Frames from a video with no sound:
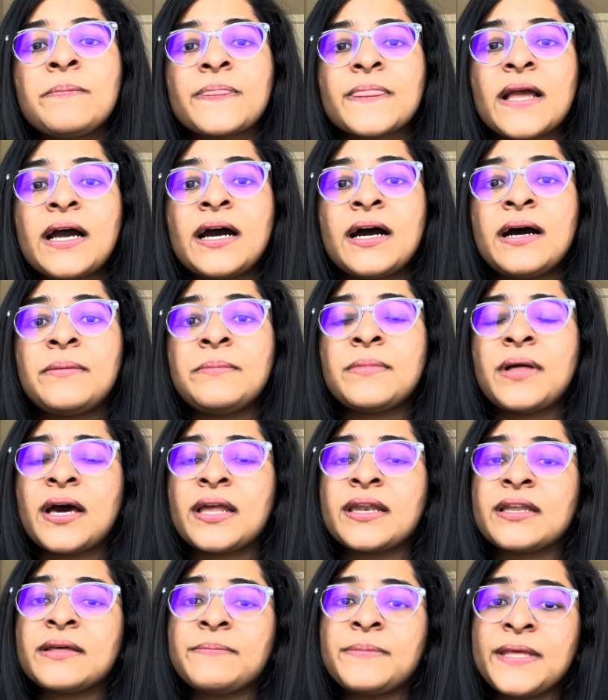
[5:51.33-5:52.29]

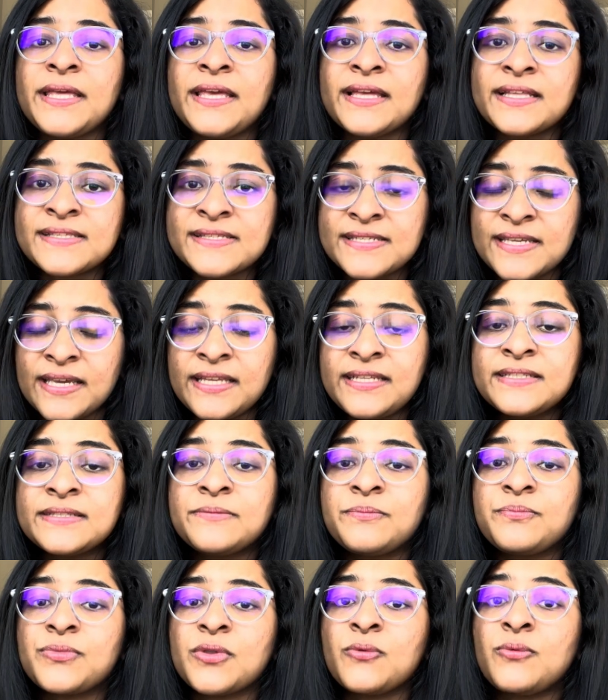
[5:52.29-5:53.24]
under PNZ,
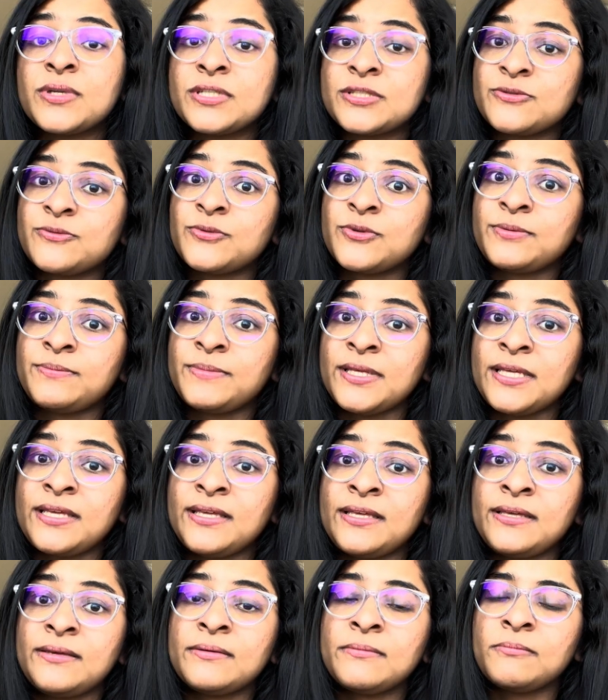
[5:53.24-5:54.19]
which would
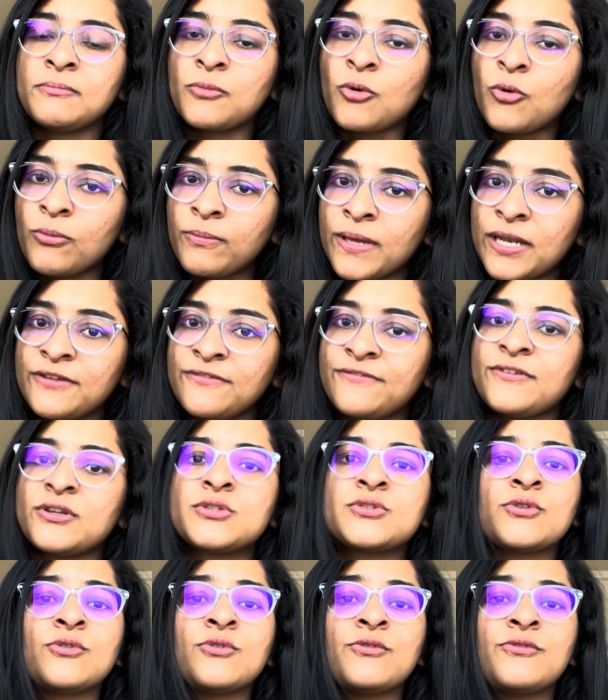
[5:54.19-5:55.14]
be more
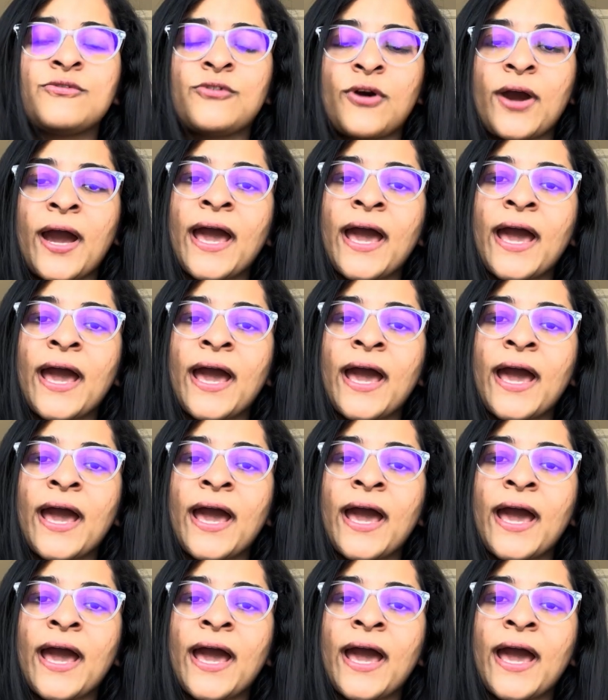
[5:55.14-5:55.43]
beneficial for